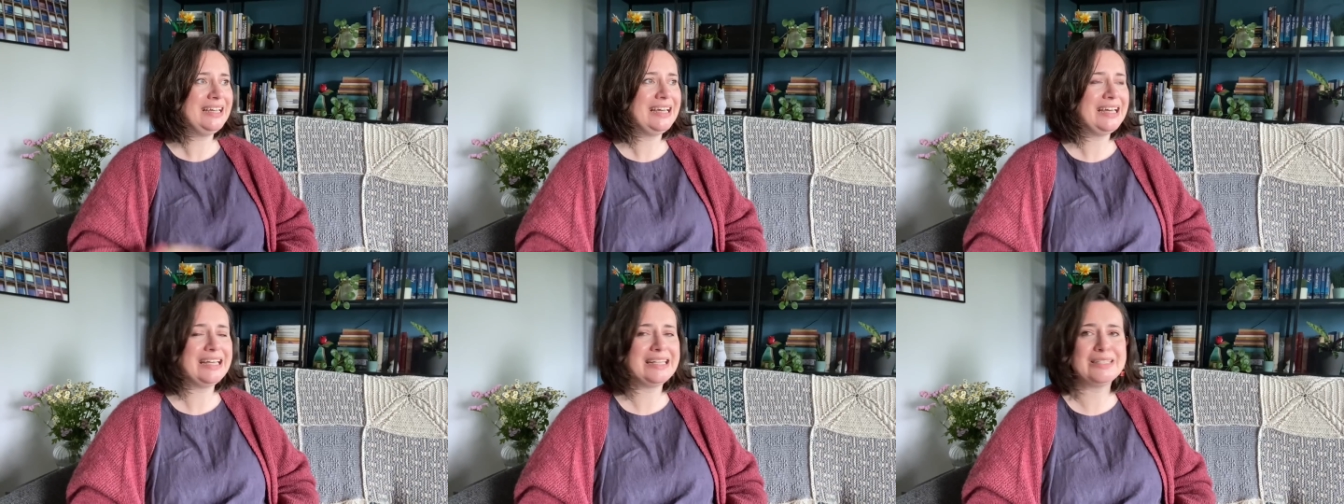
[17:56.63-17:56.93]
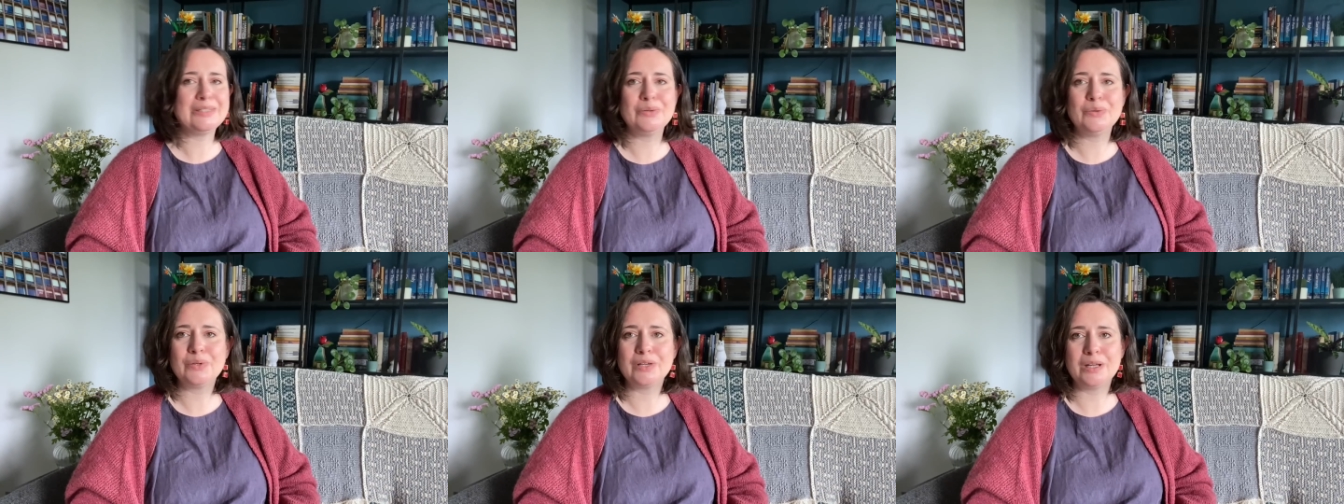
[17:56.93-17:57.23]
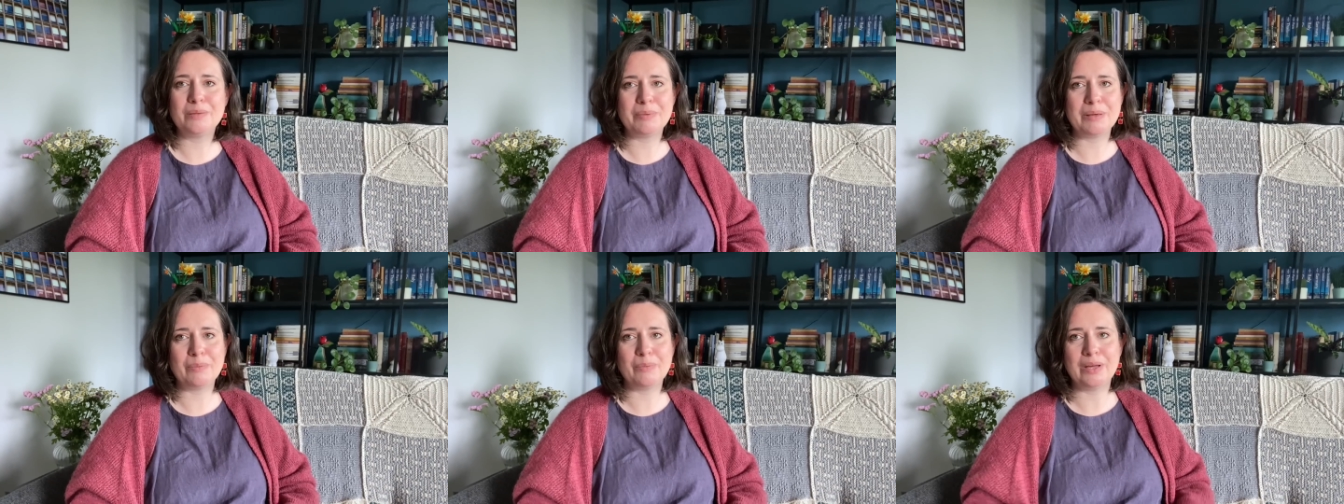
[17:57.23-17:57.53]
it's still going to
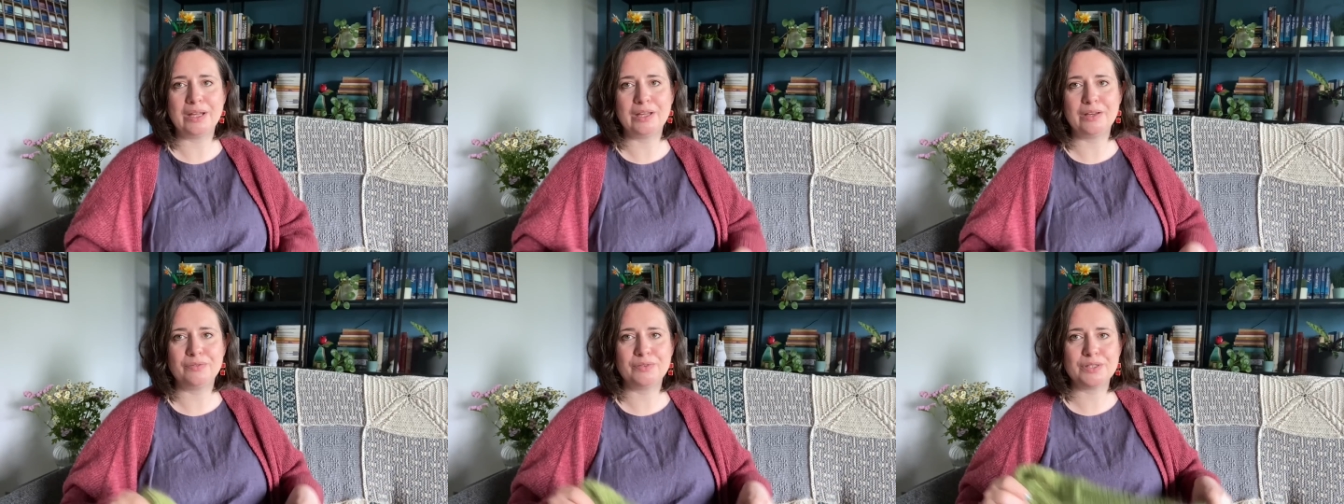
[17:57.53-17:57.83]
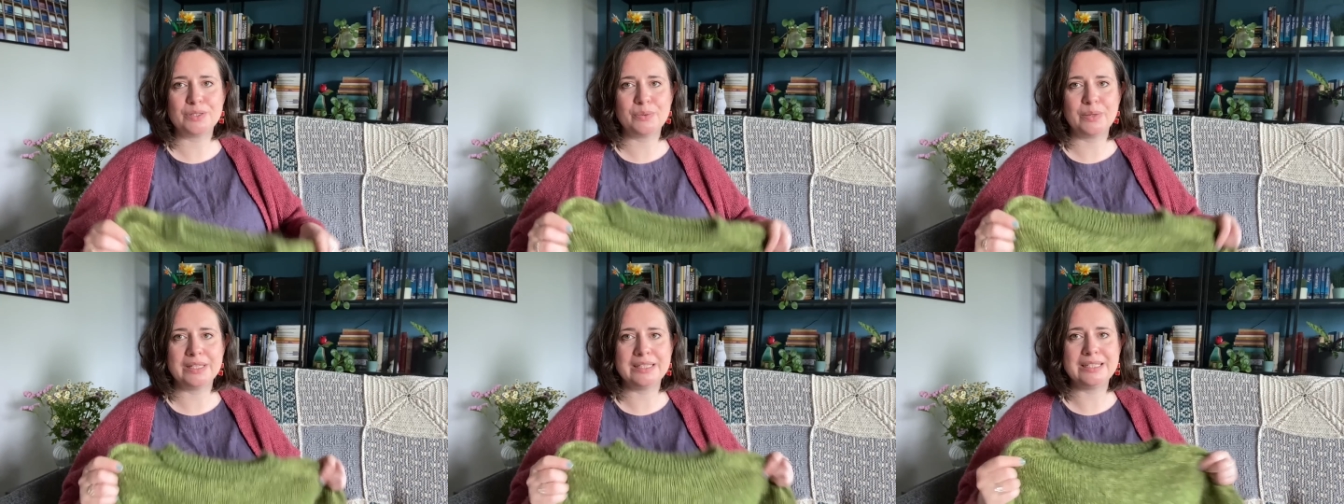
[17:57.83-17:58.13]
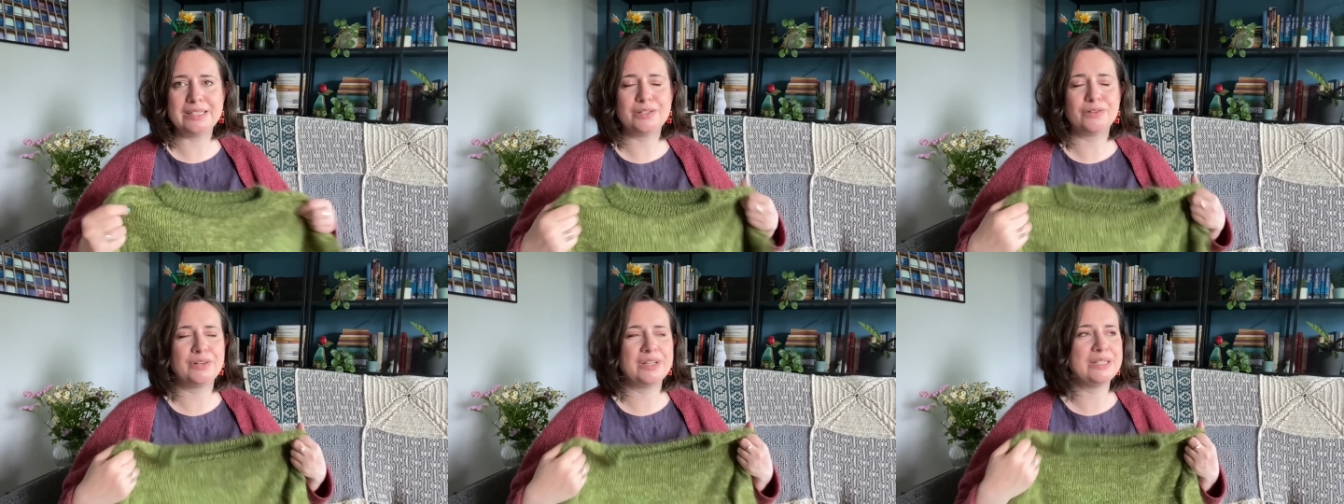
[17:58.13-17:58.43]
be well over 20
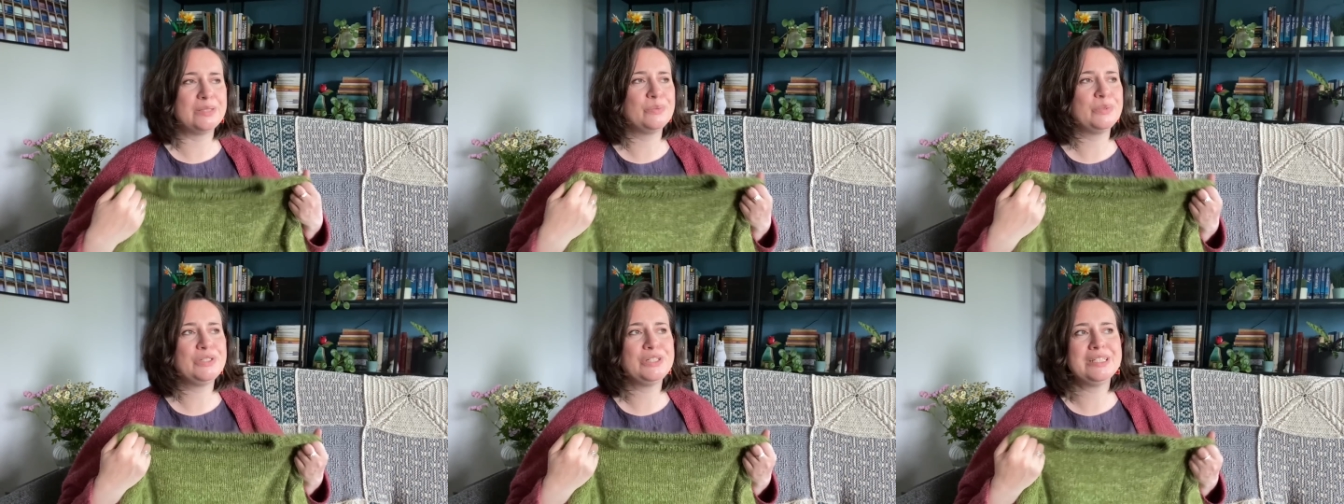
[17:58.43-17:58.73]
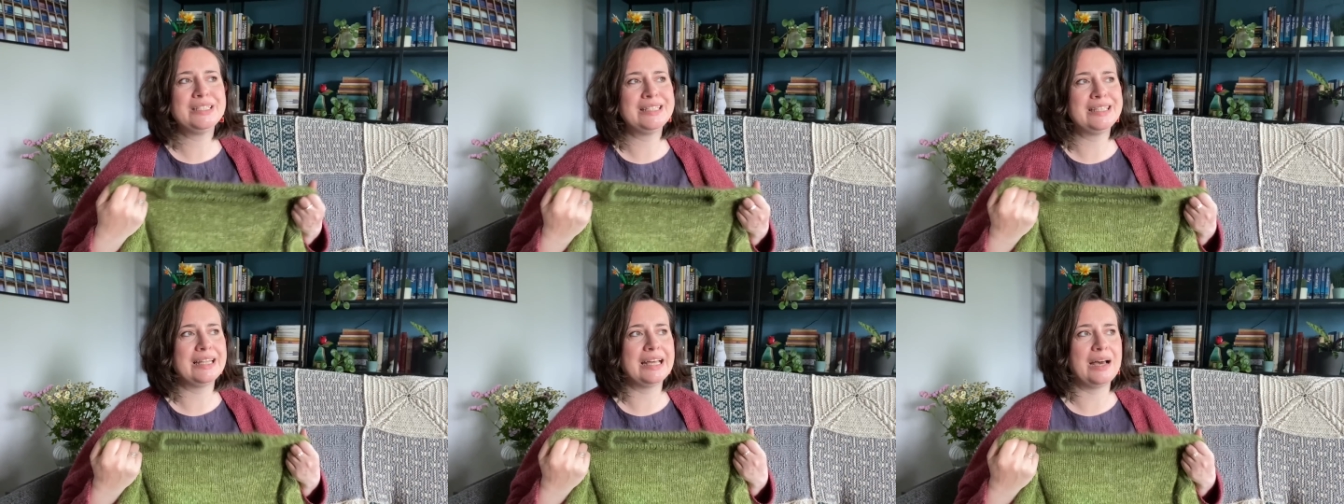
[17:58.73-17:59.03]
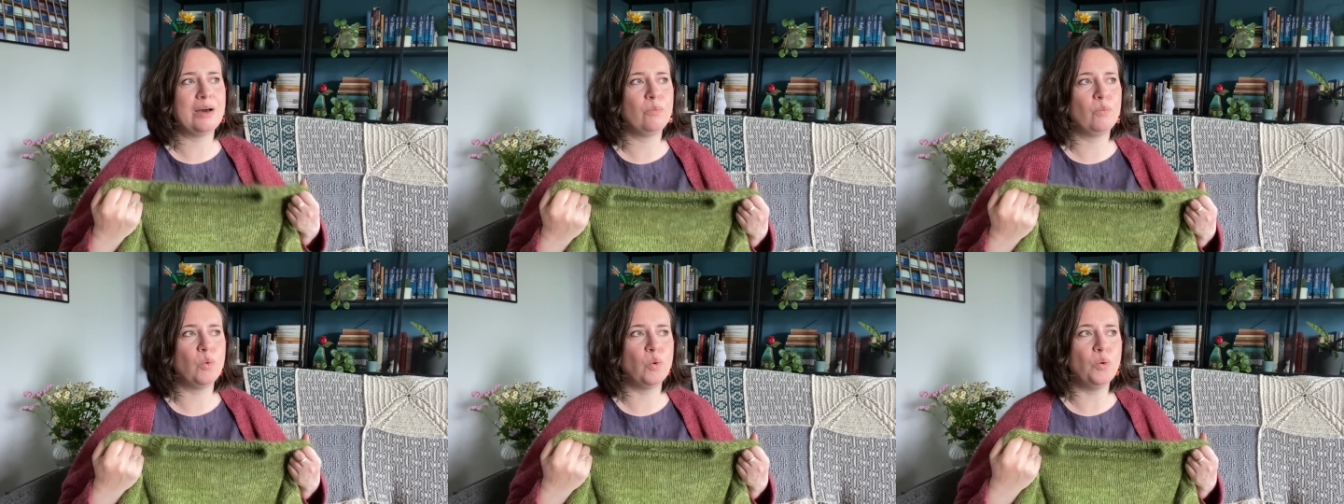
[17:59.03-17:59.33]
degrees, which isn't
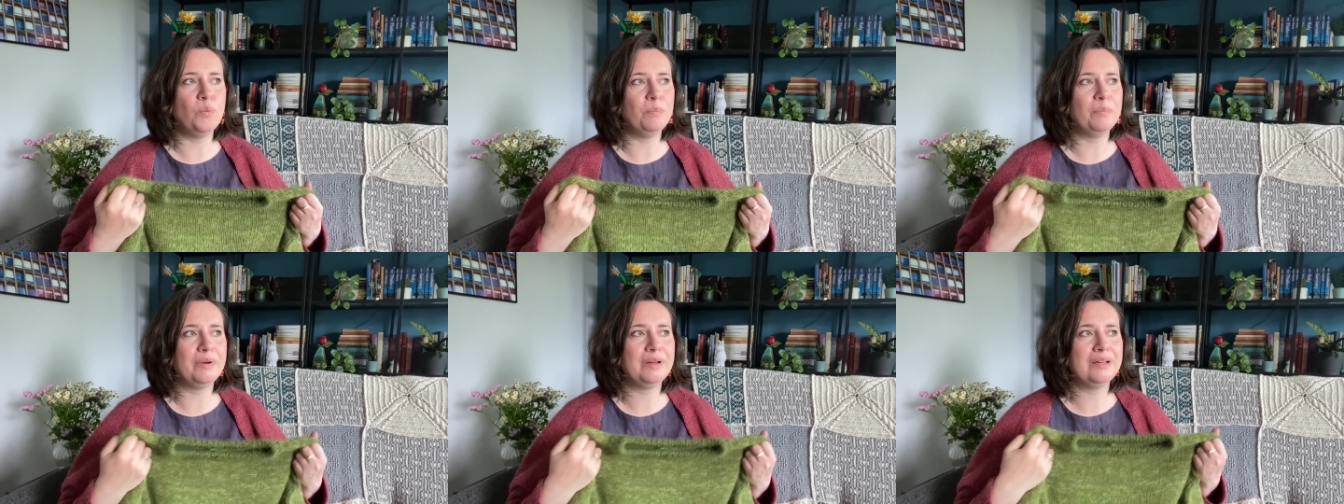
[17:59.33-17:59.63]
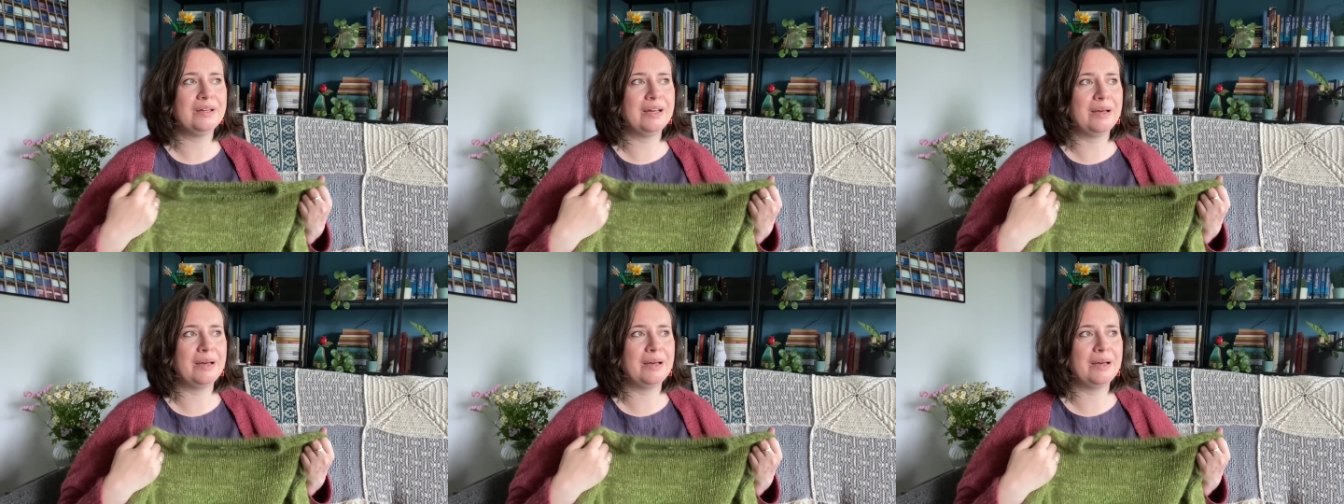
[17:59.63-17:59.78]
that warm.